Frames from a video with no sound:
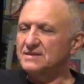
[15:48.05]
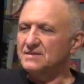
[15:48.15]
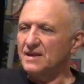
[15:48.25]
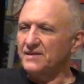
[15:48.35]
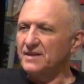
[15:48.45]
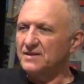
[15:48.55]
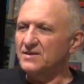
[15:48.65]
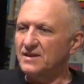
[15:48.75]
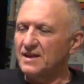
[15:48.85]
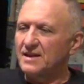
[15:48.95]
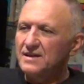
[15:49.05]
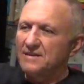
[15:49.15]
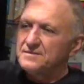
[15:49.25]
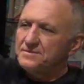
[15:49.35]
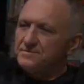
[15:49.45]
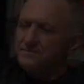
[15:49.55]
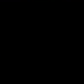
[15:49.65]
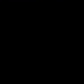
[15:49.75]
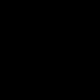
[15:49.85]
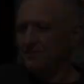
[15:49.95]
It's
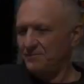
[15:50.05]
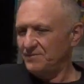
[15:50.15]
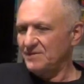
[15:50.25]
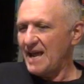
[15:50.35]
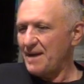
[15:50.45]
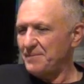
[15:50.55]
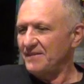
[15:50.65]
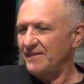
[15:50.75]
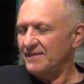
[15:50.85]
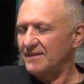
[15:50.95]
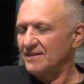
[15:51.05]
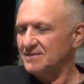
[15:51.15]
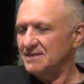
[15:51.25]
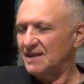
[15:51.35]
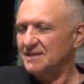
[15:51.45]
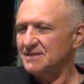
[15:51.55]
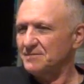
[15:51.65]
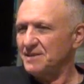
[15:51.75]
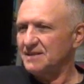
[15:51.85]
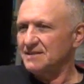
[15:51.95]
on the internet. And I'm happy that there's a
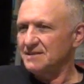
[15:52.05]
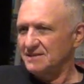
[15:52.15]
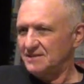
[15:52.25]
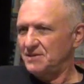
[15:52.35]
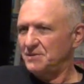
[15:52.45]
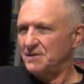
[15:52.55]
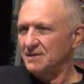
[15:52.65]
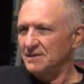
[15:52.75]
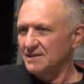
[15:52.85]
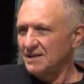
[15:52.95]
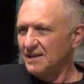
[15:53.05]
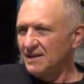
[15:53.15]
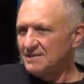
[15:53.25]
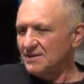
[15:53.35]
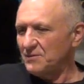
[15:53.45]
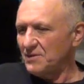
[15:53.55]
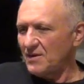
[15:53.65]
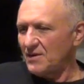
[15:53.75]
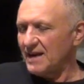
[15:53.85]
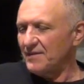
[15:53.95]
testament to it. So
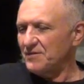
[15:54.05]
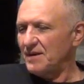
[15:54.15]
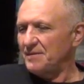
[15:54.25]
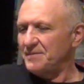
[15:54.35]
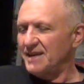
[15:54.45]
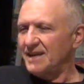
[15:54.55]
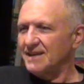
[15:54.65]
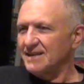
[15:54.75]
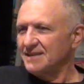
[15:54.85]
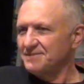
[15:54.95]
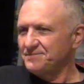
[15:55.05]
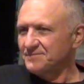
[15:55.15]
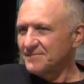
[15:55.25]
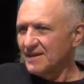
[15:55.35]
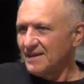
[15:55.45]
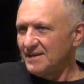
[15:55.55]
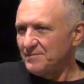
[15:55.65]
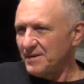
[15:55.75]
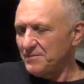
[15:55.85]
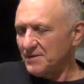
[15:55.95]
long after I'm dead,
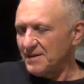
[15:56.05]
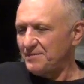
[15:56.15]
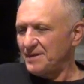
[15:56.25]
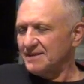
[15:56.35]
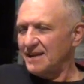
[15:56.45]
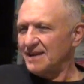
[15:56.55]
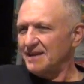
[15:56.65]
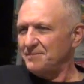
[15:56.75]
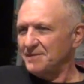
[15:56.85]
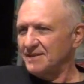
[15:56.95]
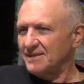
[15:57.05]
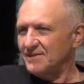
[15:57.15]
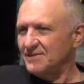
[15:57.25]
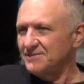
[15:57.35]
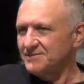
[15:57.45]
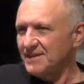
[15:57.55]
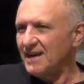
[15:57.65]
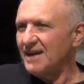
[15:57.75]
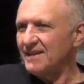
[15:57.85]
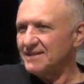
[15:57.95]
people can pick that up and go,
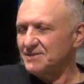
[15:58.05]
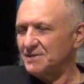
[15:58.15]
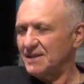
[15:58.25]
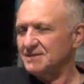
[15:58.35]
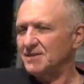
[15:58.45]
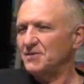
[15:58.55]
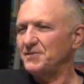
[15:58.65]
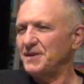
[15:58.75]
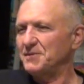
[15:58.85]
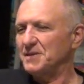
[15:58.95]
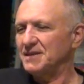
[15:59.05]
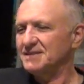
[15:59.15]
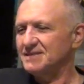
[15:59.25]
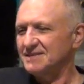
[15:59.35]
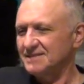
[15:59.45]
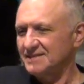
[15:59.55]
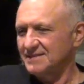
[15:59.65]
ah, that's who Tesco Vee was.